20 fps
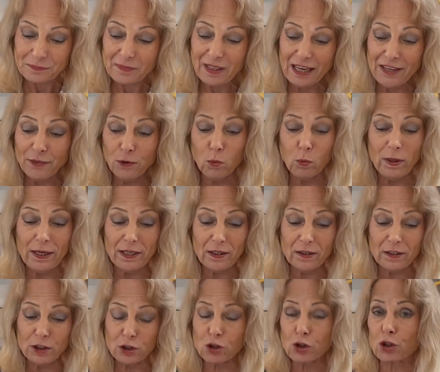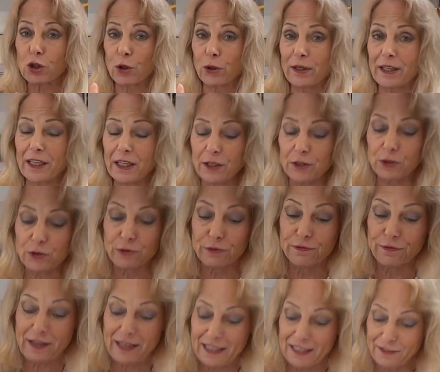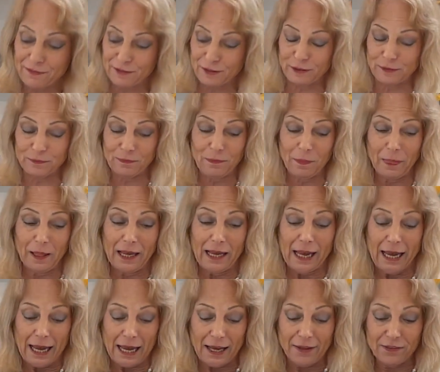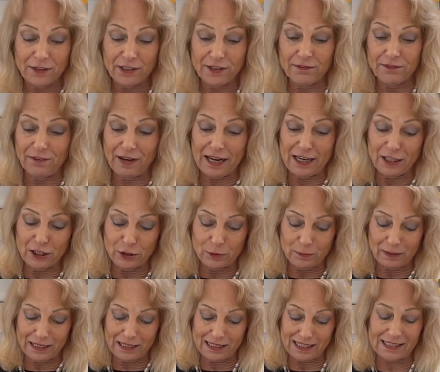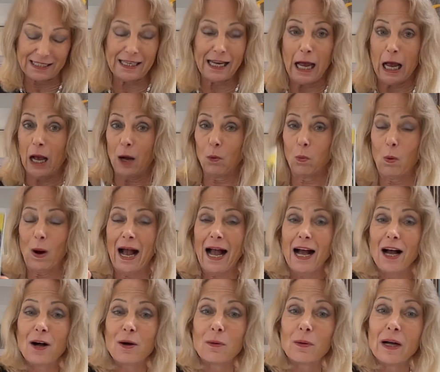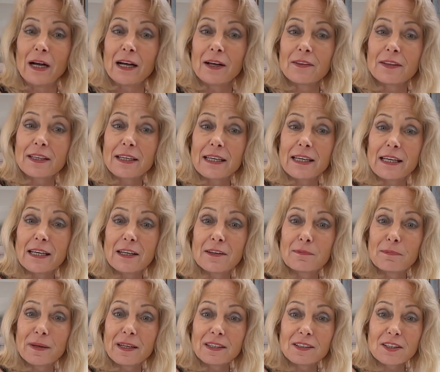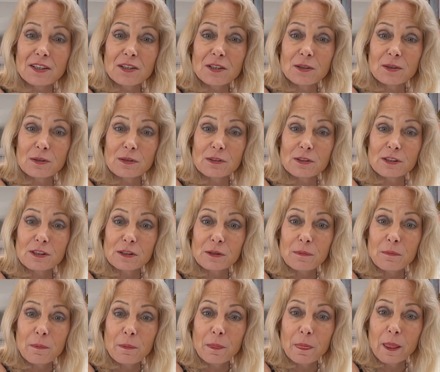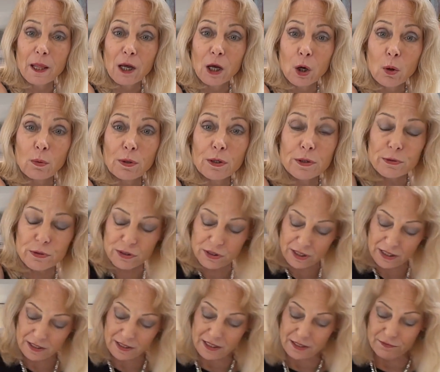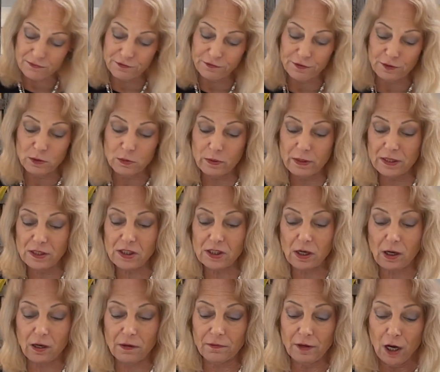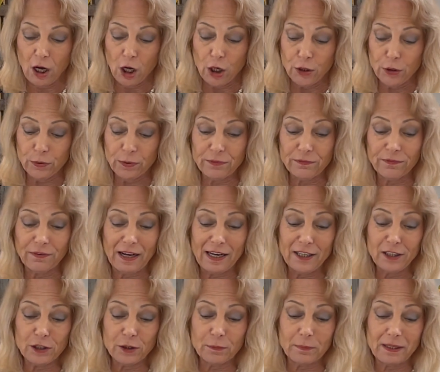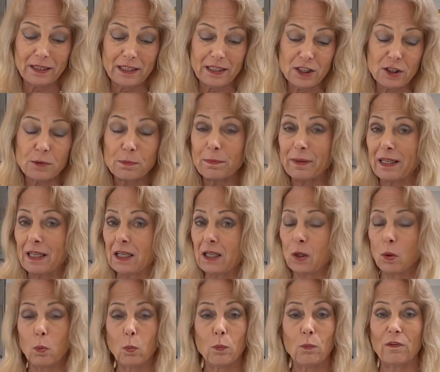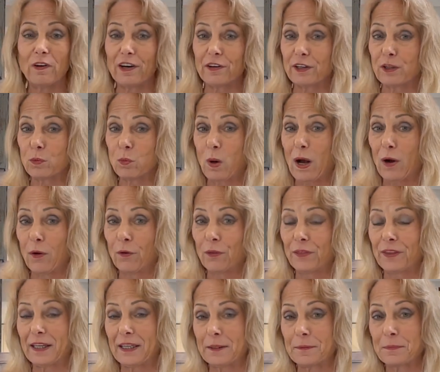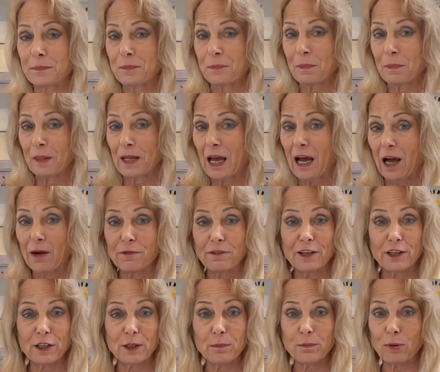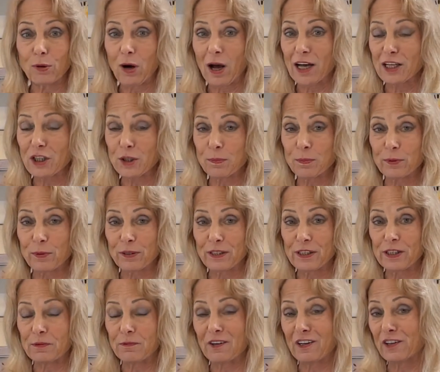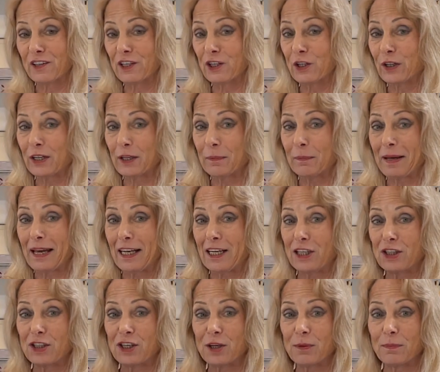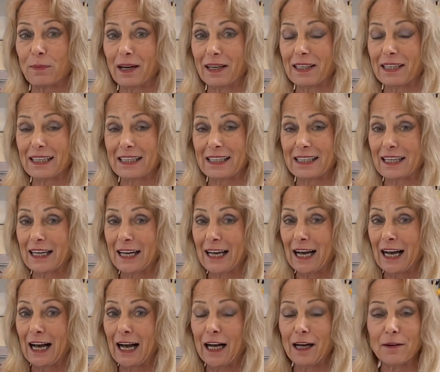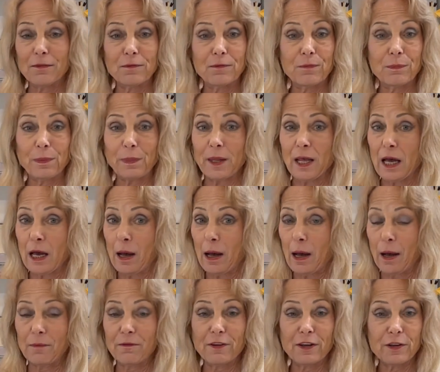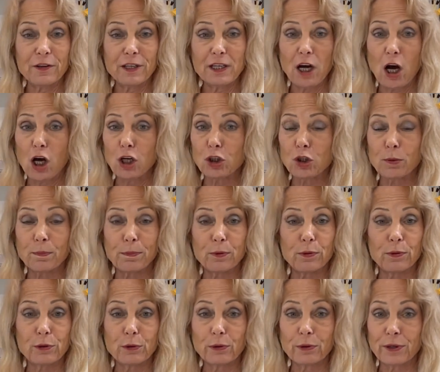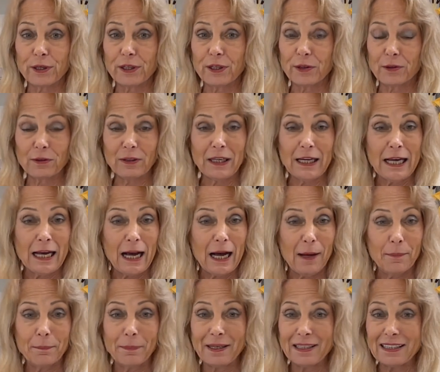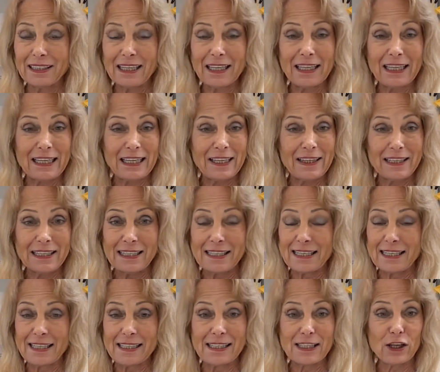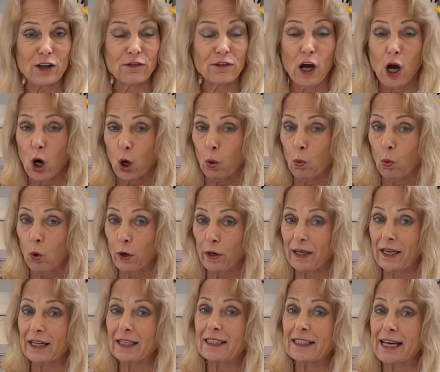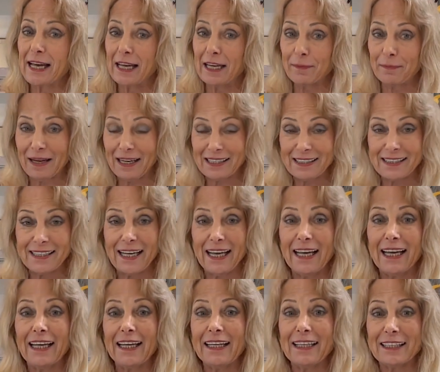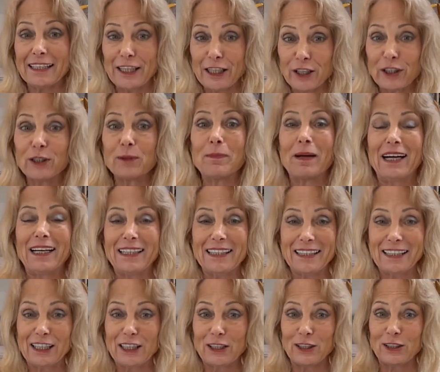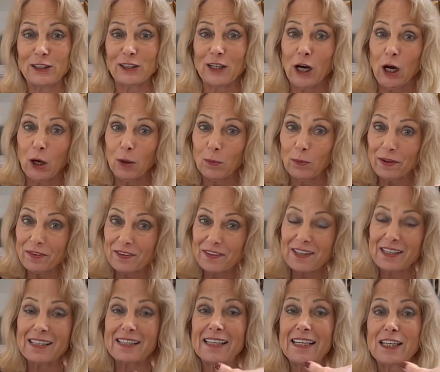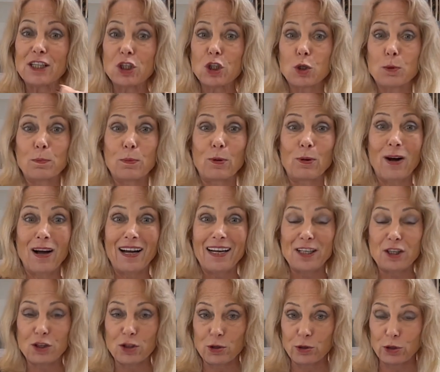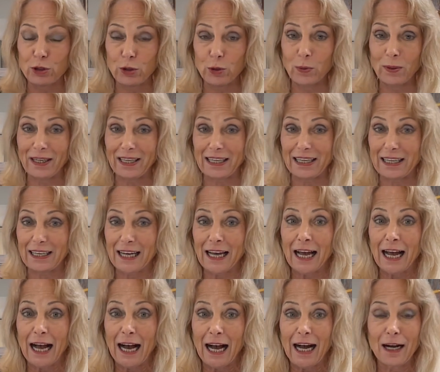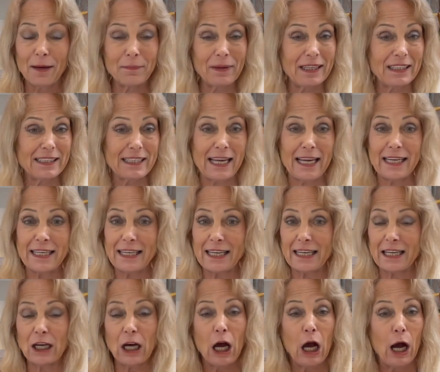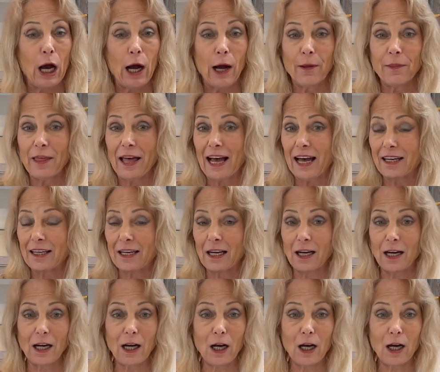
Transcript: and the wheel is turning in your favor. And the environment is wow, the King of Pentacles. Well, you see the influence of your environment as being very wealthy uh, very prosperous, very good at managing money, uh, uh, very entrepreneurial, uh, but in the sense of working day by day, year by year with this enterprise you're doing um, and taking uh, that